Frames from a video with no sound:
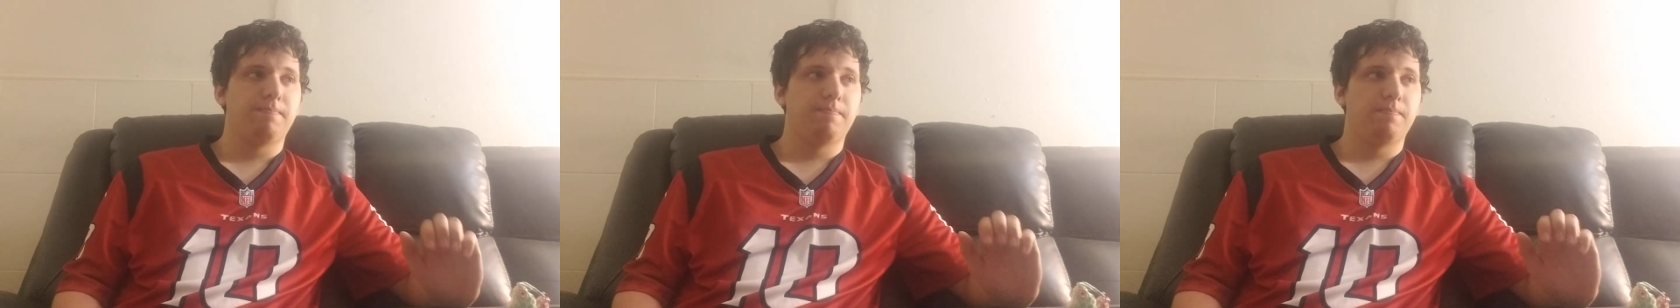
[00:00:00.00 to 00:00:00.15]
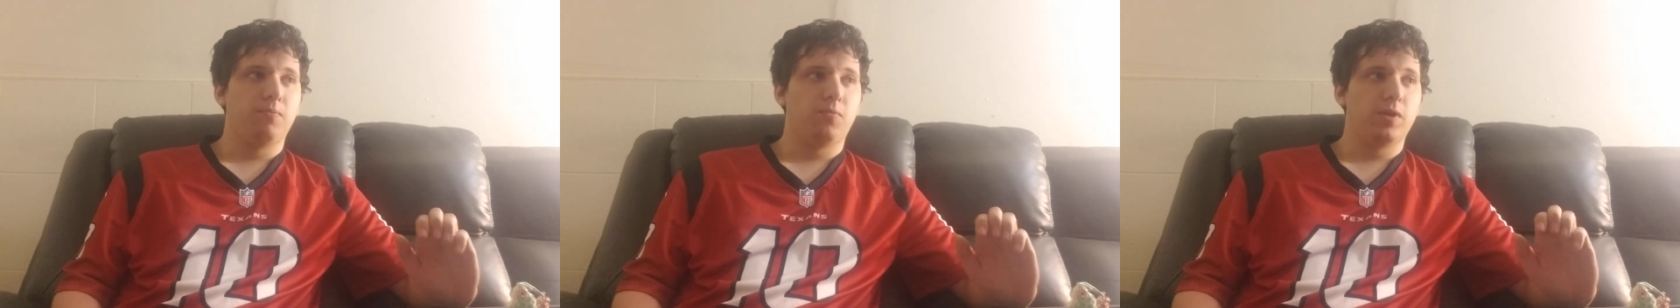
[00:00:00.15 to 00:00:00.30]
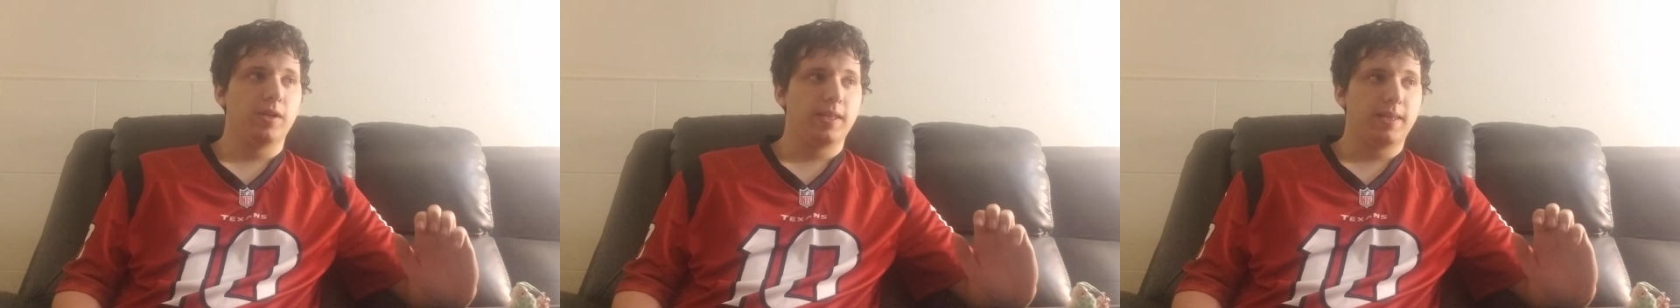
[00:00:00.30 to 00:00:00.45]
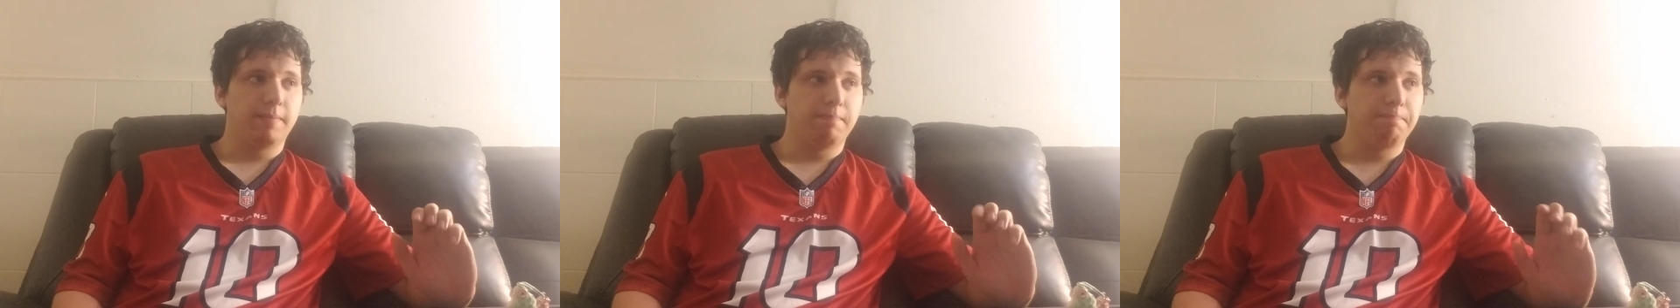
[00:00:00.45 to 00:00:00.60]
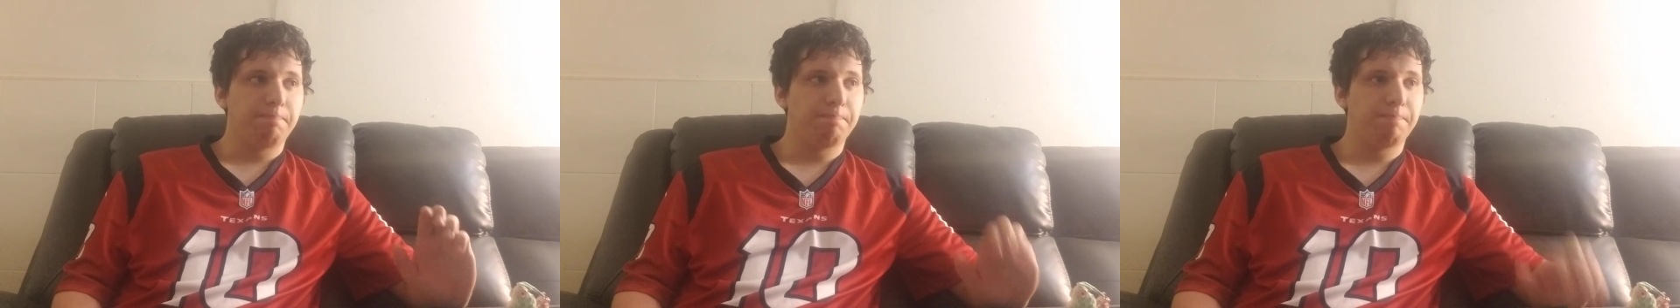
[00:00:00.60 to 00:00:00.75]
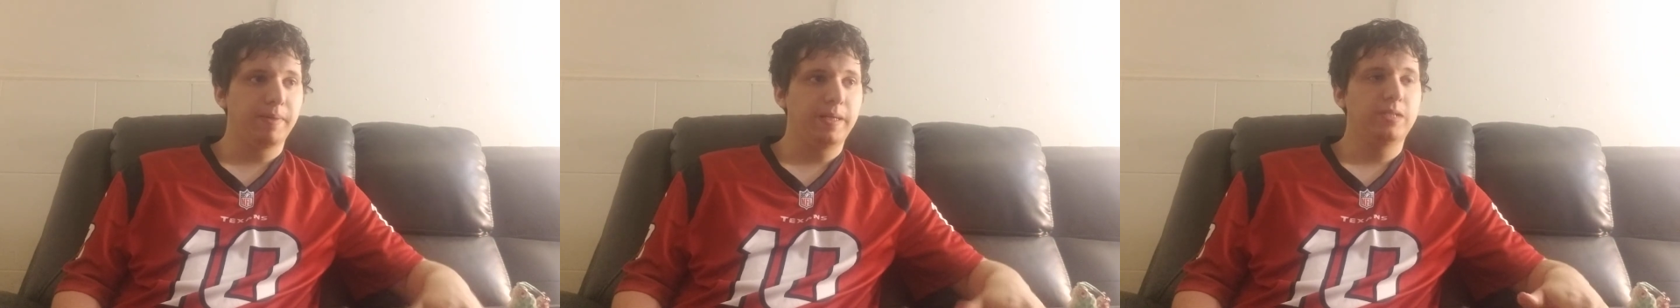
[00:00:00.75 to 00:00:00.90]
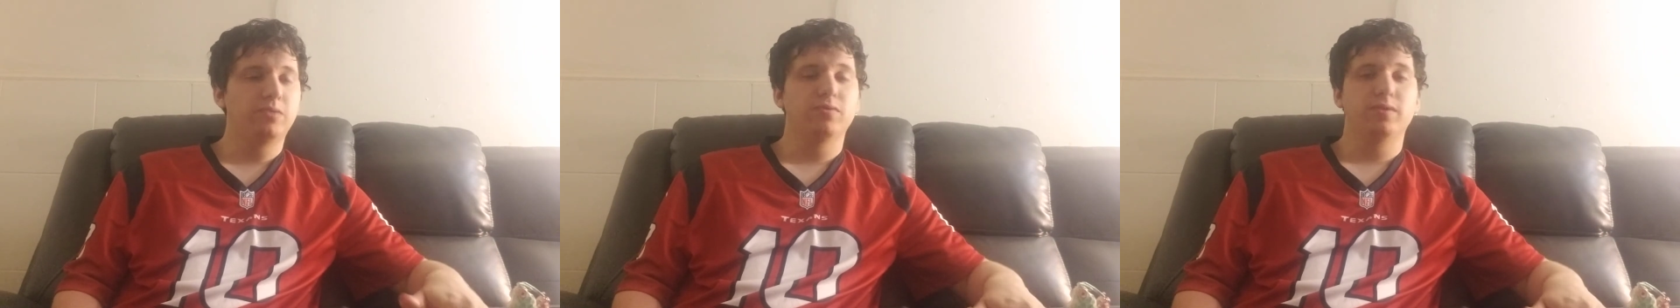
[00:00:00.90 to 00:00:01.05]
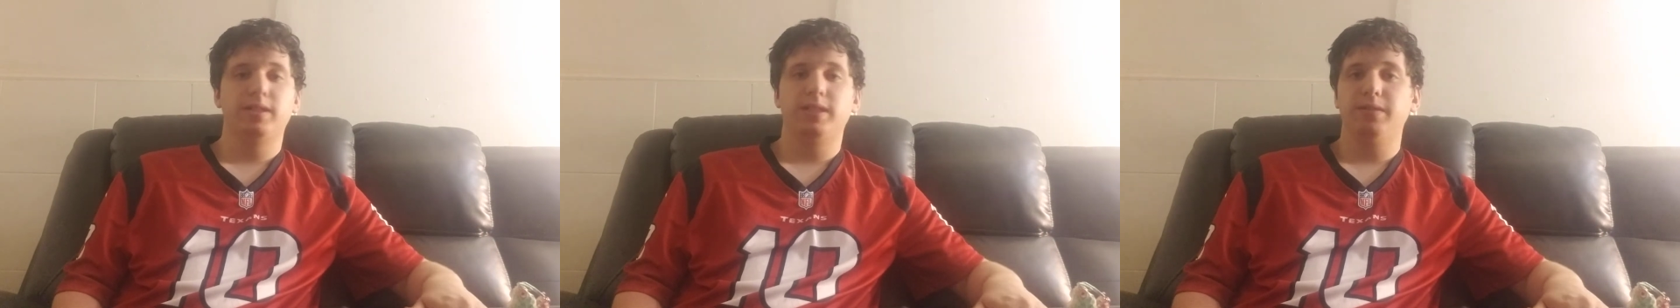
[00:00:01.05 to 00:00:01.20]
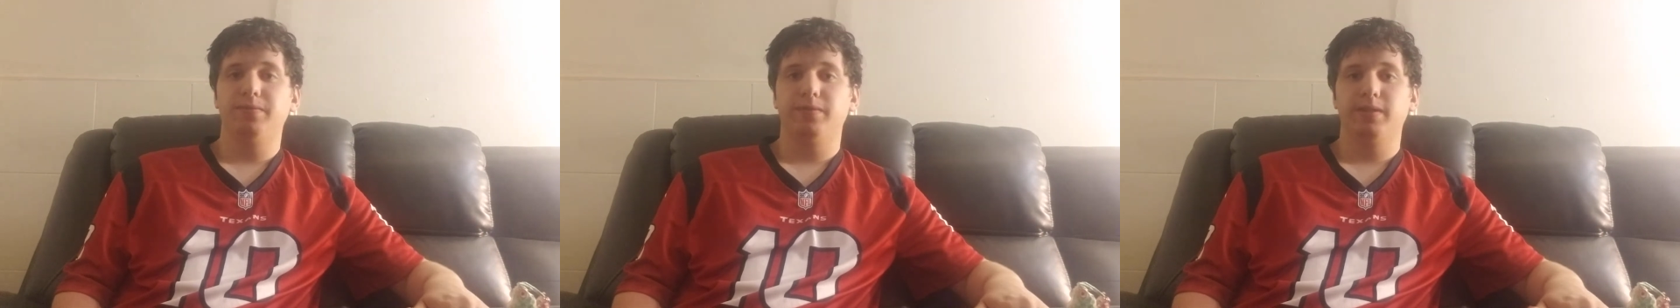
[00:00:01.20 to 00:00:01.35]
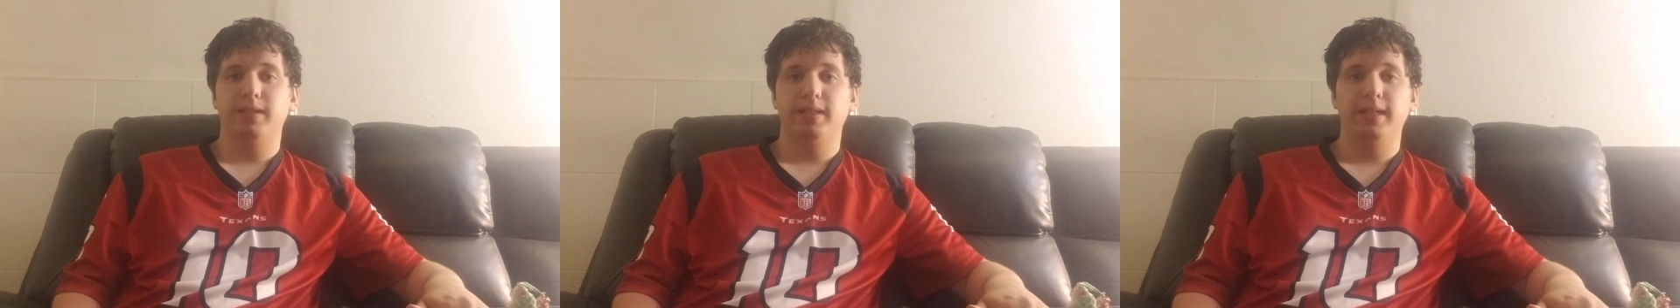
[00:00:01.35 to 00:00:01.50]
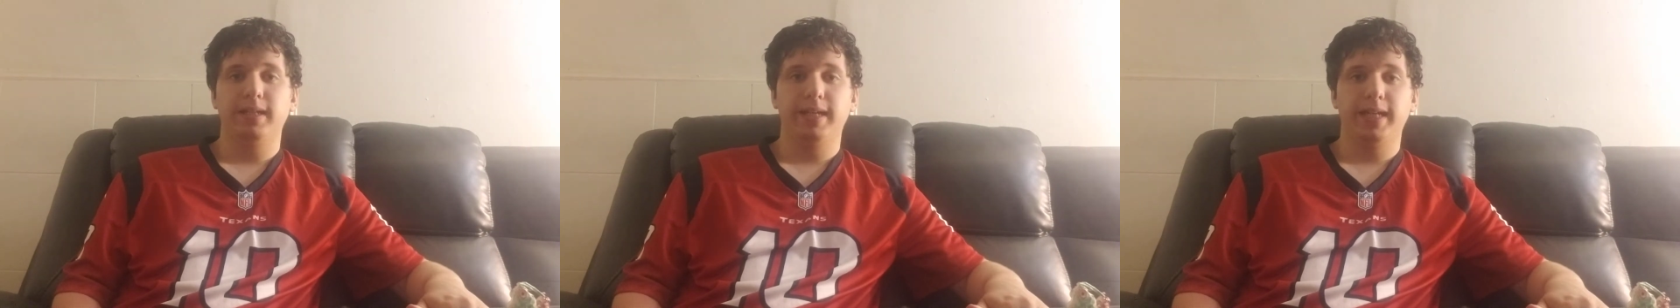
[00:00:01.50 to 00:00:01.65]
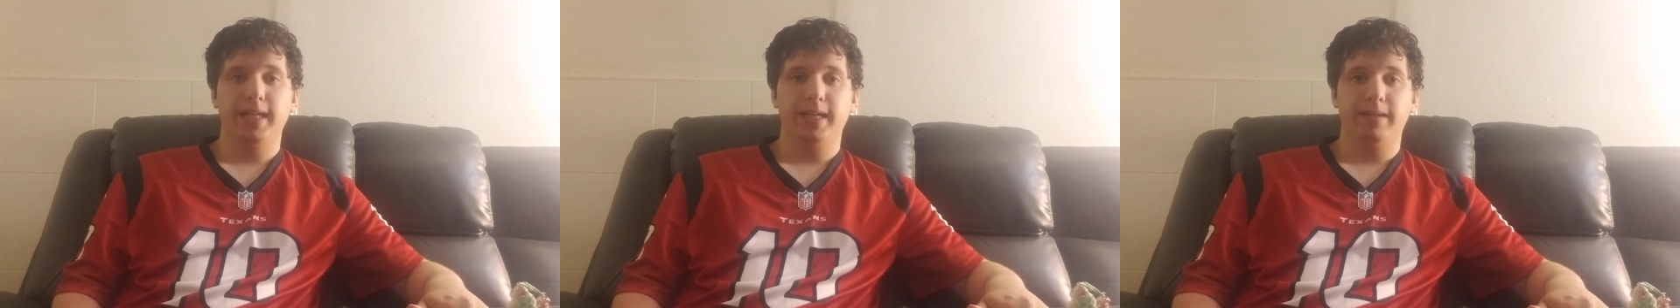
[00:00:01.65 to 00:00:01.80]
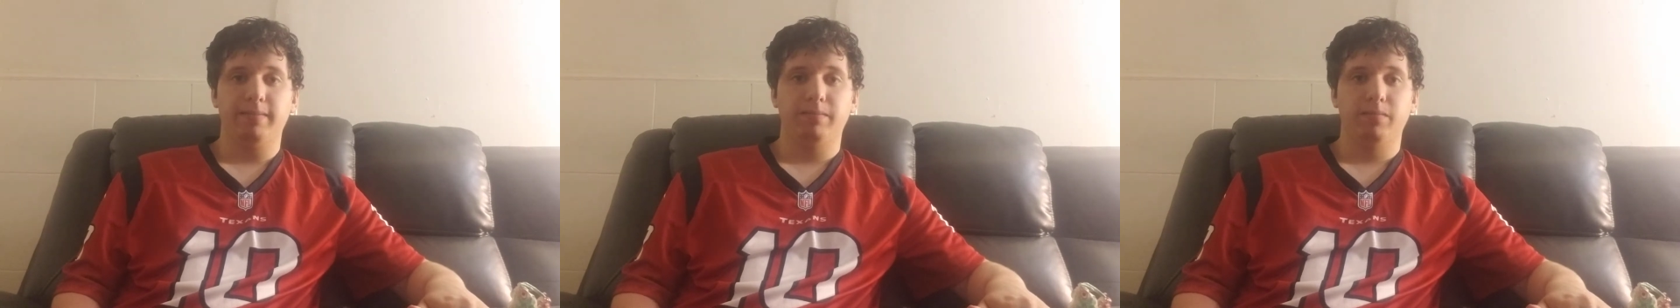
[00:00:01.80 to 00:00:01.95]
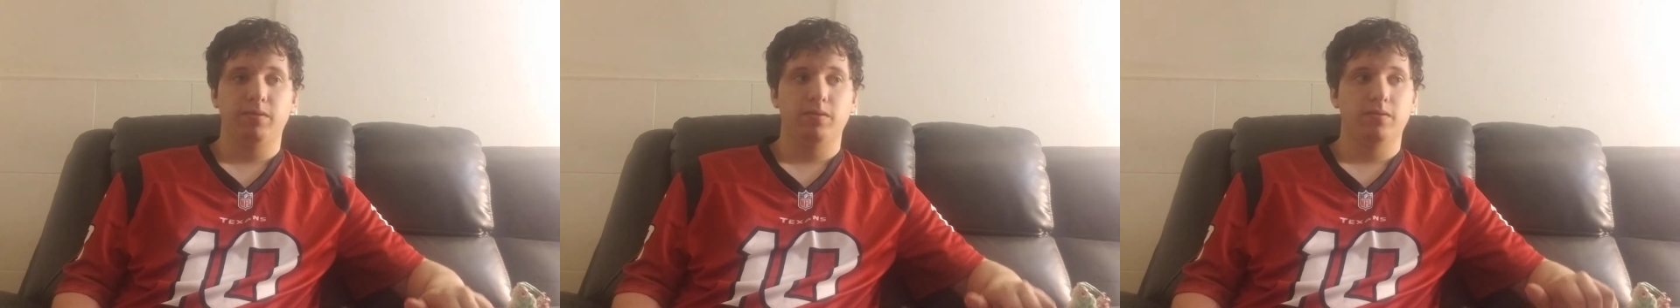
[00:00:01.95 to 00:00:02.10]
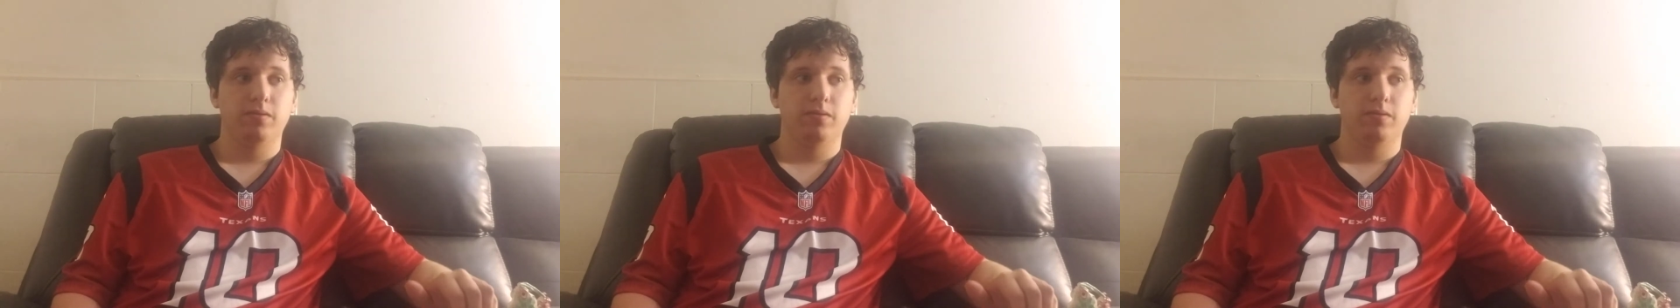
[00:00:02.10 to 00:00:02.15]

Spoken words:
one of the best receivers in the game,